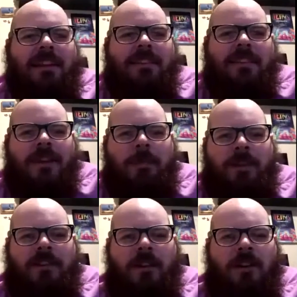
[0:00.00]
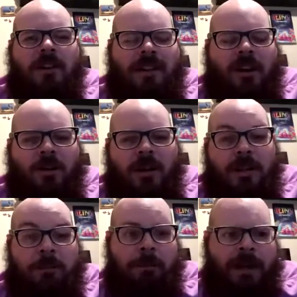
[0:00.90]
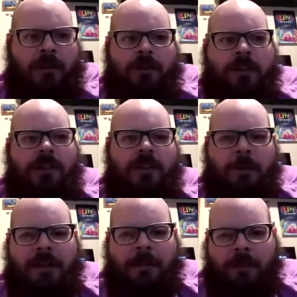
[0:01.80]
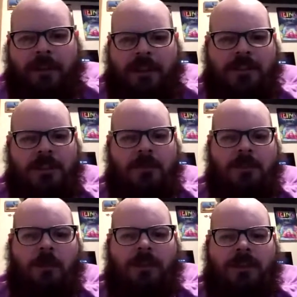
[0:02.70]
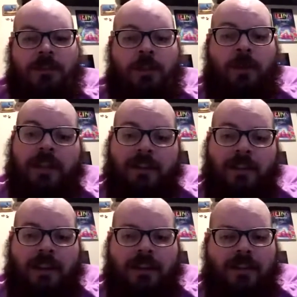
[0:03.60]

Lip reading: like these companies aren't like already better than the WWE in terms of what they're doing. Like,